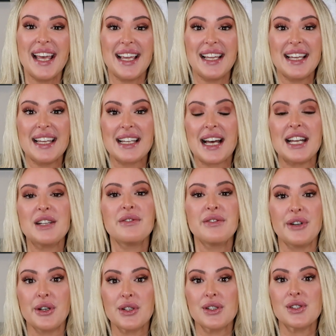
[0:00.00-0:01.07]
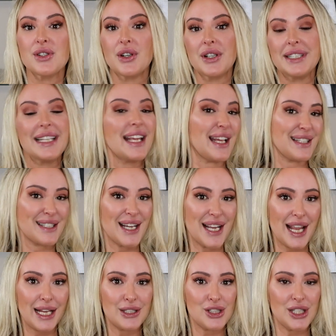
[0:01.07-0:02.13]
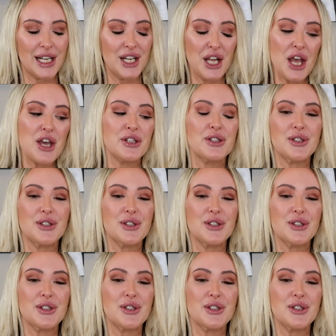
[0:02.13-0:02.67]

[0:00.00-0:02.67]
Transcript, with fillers: and I am focused on anti-aging